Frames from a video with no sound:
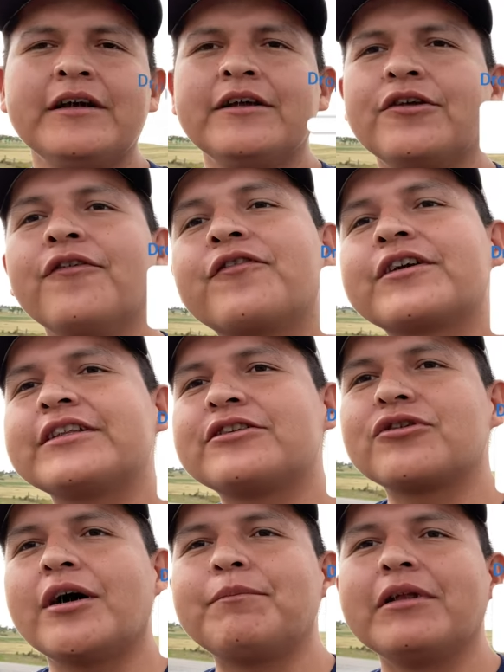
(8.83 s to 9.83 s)
Don't forget to
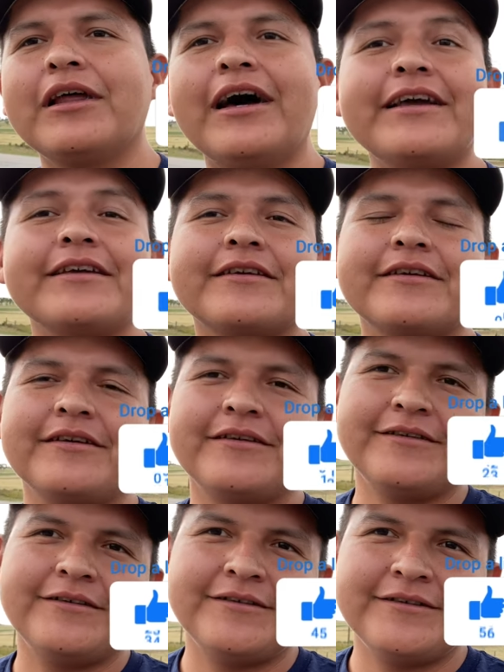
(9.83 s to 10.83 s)
drop a like,
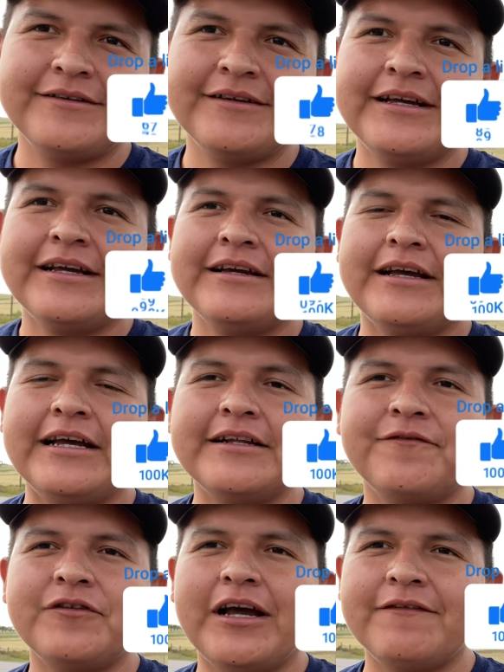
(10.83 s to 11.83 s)
and
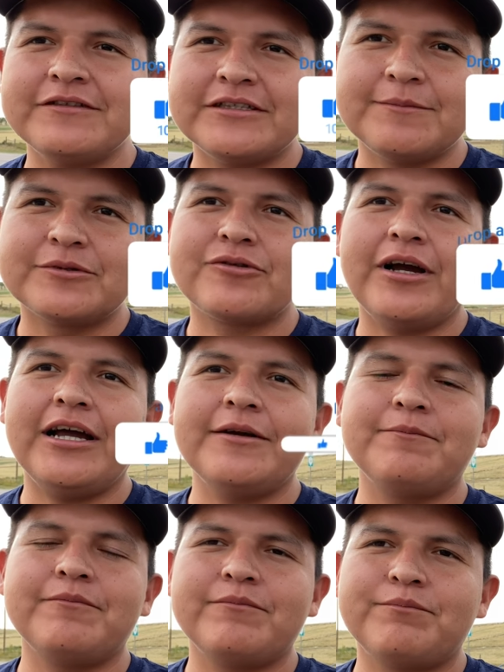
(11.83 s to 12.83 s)
if you haven't subscribed,
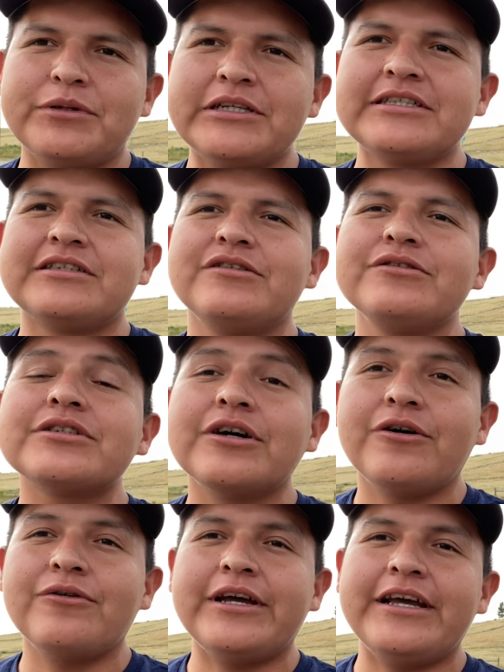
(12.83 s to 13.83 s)
please do
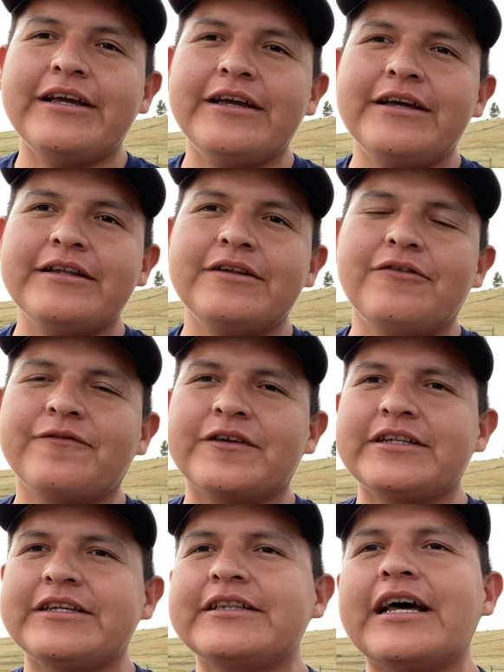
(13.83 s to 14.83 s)
so, and don't
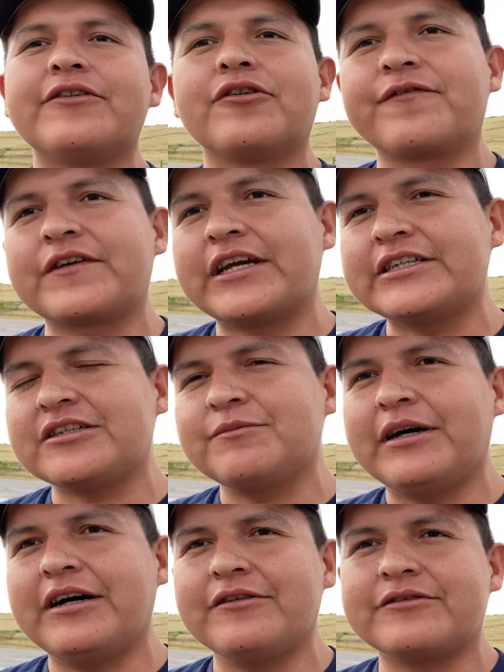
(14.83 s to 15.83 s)
forget to hit that notification
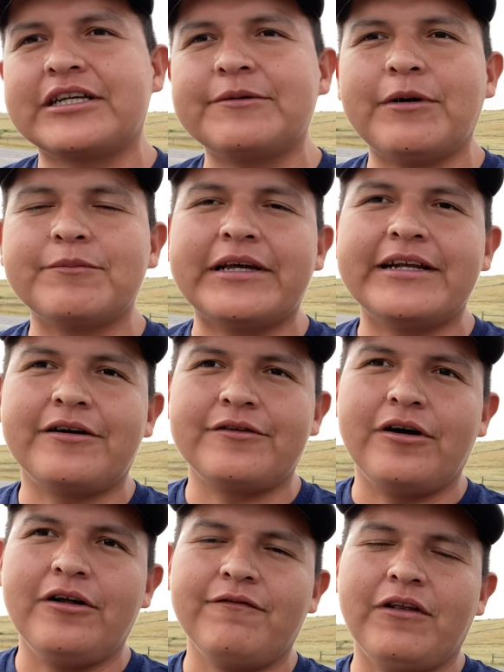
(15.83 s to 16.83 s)
bell to keep updated on
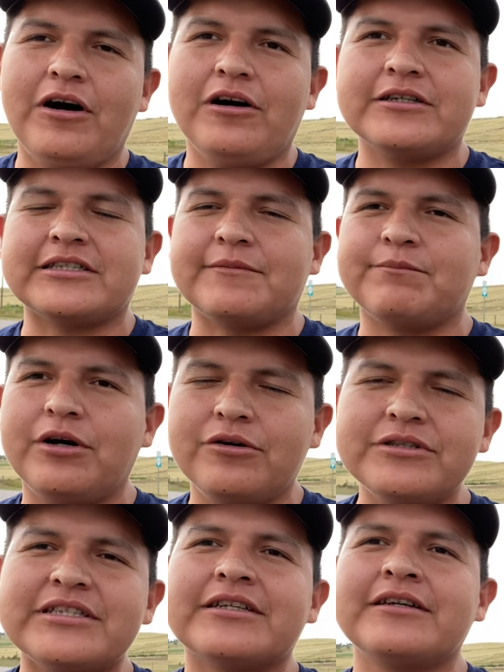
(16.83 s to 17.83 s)
all vlogs and
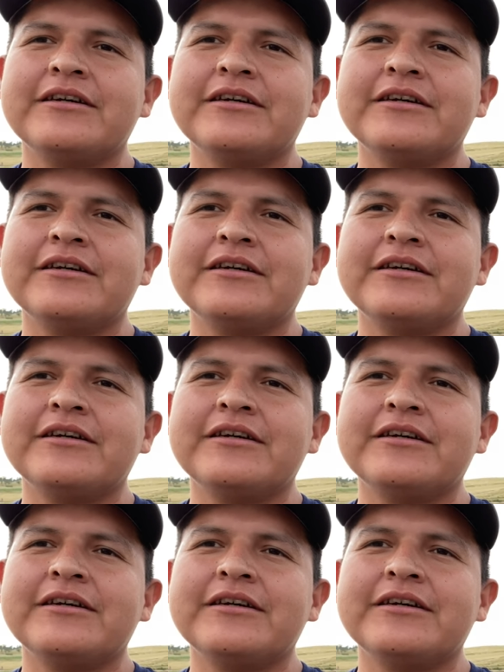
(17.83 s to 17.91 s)
posts.